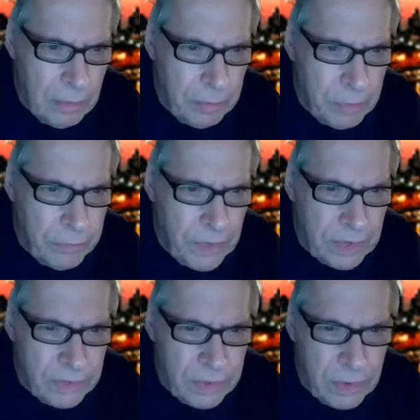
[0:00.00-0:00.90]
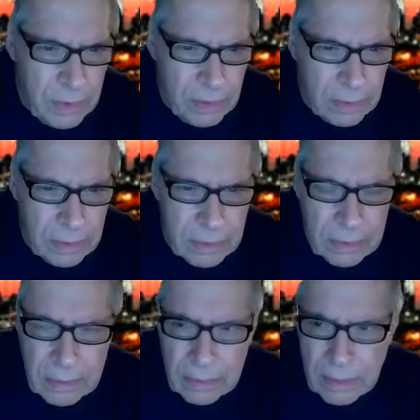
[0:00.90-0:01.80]
Professor,
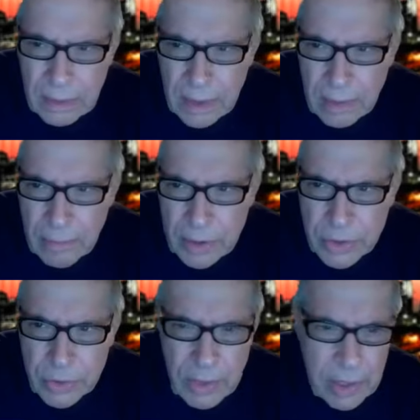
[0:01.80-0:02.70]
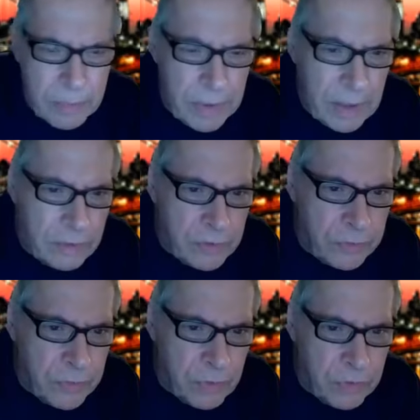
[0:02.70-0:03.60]
and I'm not sure how to pronounce the
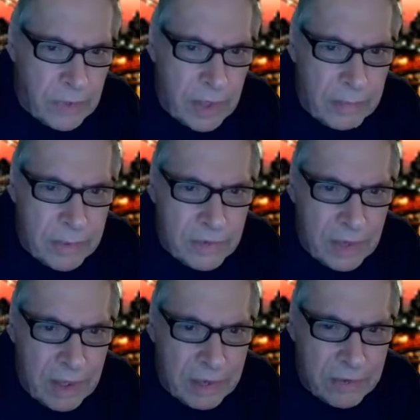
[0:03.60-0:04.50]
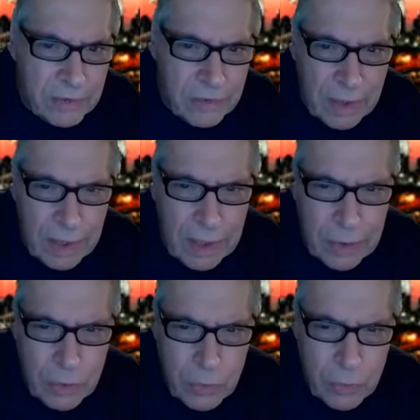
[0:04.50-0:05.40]
first name. It's
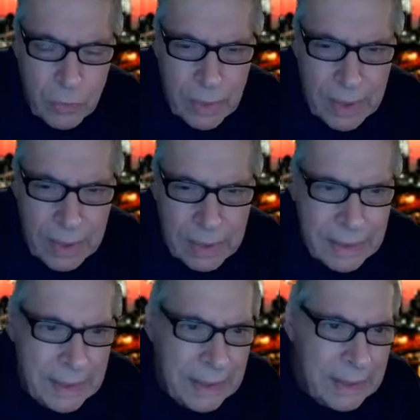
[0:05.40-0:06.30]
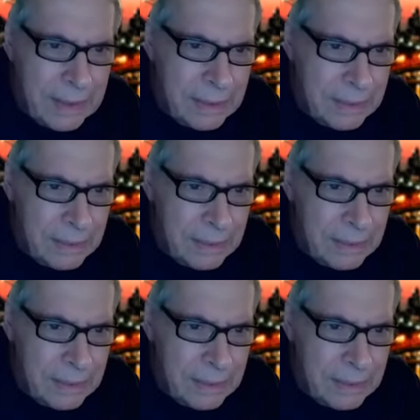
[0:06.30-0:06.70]
S-A-U-L-E.